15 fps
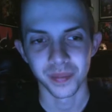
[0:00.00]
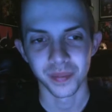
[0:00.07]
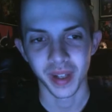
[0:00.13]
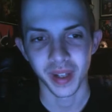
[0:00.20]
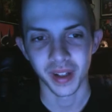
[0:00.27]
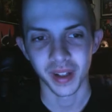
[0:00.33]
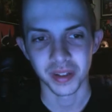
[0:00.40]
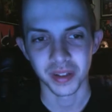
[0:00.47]

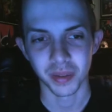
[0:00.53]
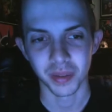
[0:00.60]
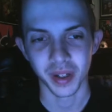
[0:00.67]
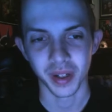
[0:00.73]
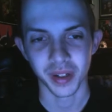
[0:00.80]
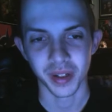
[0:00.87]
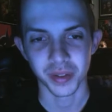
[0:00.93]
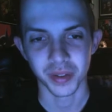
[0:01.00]
That's pretty
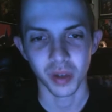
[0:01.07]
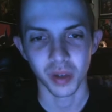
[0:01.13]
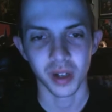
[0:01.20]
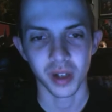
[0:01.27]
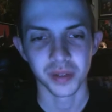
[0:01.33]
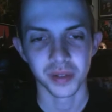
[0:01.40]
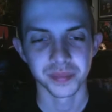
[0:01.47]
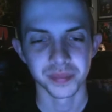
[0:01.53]
good as
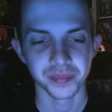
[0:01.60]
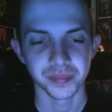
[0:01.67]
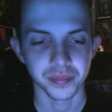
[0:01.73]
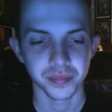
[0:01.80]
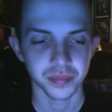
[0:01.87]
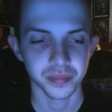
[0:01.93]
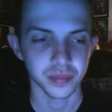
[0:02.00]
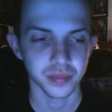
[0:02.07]
well.
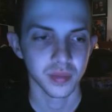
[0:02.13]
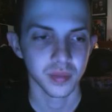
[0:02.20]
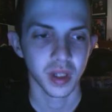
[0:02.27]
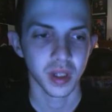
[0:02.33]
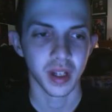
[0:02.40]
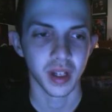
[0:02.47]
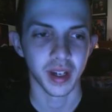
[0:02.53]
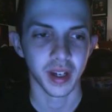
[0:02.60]

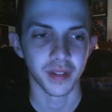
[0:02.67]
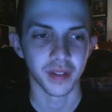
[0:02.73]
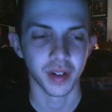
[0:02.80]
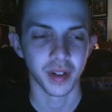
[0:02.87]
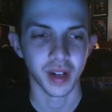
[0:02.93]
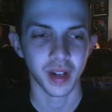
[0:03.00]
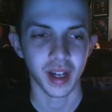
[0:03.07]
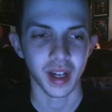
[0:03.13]
And you have
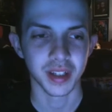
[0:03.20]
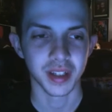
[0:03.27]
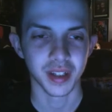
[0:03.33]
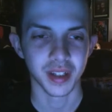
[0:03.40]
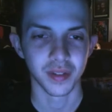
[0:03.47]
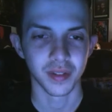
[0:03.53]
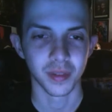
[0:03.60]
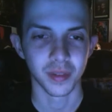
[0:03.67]
good Ash,
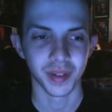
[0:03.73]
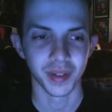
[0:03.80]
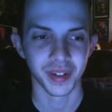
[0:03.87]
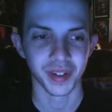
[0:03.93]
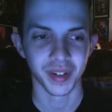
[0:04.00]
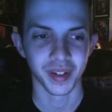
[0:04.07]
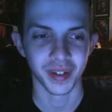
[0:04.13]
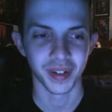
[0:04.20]
fumbling
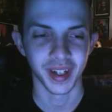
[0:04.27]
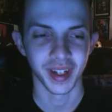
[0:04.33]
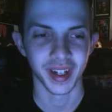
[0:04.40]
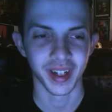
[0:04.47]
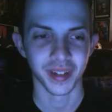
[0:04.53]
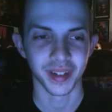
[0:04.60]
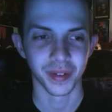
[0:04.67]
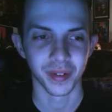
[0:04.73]
to try and
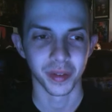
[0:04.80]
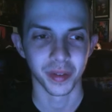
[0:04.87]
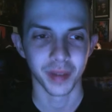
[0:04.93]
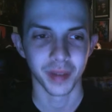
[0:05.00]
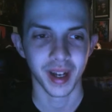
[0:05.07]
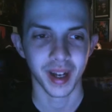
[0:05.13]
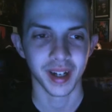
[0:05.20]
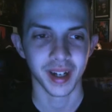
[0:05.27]
get him through the
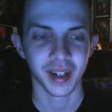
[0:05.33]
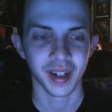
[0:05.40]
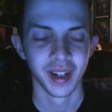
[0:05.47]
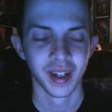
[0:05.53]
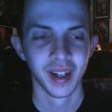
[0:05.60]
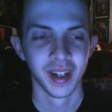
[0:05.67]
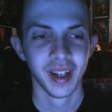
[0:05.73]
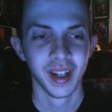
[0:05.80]
back.
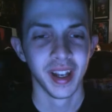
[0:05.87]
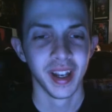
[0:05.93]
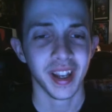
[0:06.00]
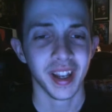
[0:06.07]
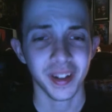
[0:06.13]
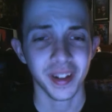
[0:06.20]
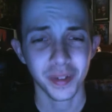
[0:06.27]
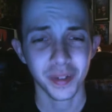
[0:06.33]

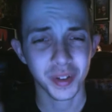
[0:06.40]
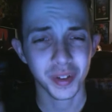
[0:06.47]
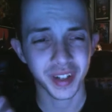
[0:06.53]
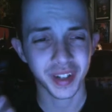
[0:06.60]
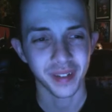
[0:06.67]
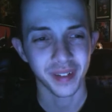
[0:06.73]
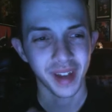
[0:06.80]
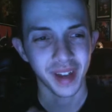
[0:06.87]
And then of course
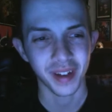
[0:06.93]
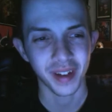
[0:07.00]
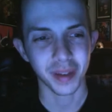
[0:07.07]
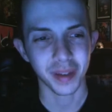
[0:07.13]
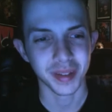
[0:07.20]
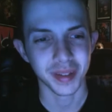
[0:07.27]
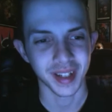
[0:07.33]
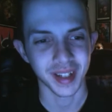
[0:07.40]
you have Kelly
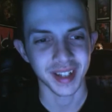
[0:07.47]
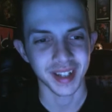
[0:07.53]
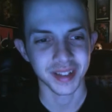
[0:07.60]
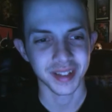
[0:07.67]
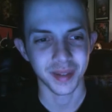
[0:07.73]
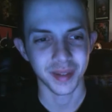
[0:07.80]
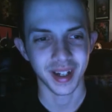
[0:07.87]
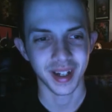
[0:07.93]

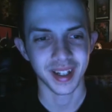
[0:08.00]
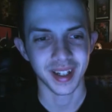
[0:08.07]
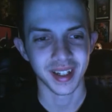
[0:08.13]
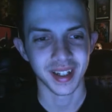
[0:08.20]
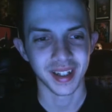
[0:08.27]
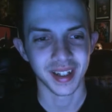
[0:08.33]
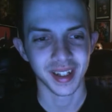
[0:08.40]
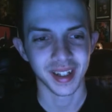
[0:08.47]
possessed
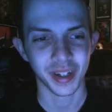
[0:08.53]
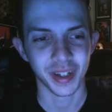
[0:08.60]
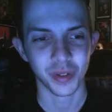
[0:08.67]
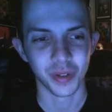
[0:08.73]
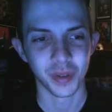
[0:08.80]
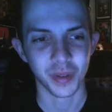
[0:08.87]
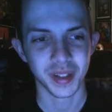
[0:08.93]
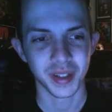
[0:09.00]
by
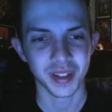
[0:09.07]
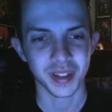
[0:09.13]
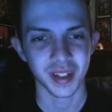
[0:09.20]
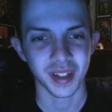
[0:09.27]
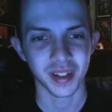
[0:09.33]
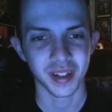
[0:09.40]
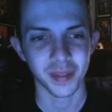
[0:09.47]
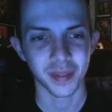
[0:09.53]
Ruby's
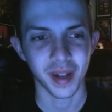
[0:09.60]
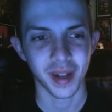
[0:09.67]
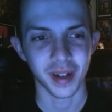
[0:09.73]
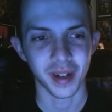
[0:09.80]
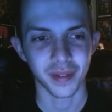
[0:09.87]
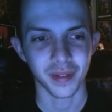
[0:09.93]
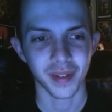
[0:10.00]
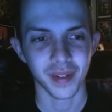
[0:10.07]

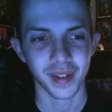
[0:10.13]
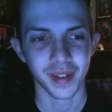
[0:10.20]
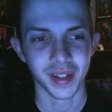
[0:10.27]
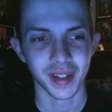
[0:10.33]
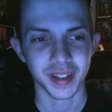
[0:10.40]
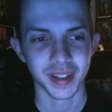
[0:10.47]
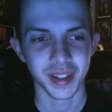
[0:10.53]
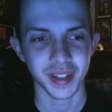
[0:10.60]
demonic friend
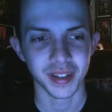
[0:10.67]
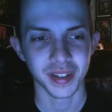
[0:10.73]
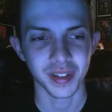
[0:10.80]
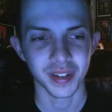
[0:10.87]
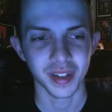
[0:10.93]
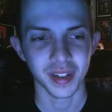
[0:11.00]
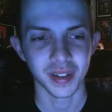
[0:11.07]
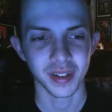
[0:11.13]
that she is
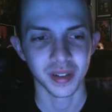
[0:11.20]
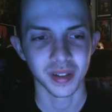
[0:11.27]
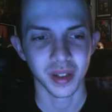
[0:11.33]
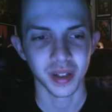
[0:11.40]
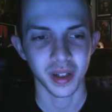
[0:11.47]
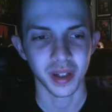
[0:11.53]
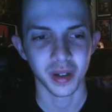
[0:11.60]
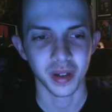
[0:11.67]

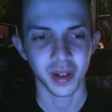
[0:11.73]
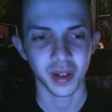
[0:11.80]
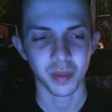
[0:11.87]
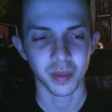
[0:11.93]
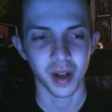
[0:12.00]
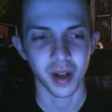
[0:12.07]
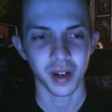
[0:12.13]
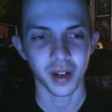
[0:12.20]

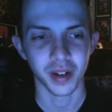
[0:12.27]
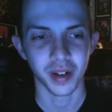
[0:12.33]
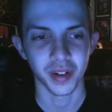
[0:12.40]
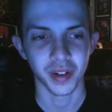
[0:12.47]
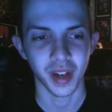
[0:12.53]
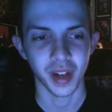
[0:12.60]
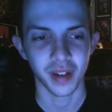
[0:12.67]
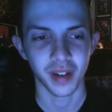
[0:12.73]
brought
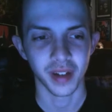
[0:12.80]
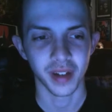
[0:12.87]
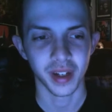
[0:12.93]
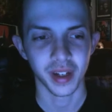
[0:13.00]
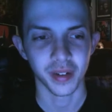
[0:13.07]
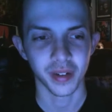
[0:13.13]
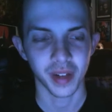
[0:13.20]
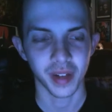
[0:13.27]
into Kelly,
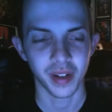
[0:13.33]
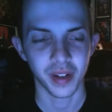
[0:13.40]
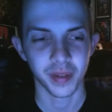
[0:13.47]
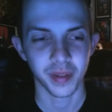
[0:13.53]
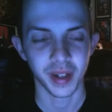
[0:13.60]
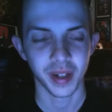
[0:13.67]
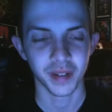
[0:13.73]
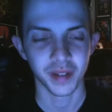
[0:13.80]
with Kelly
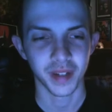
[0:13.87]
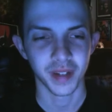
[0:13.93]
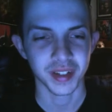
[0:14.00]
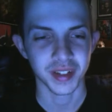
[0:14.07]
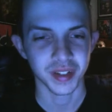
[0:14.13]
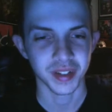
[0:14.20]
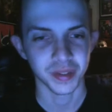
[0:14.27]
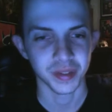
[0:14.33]
being the
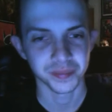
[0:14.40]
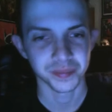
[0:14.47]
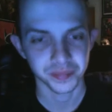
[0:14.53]
vessel.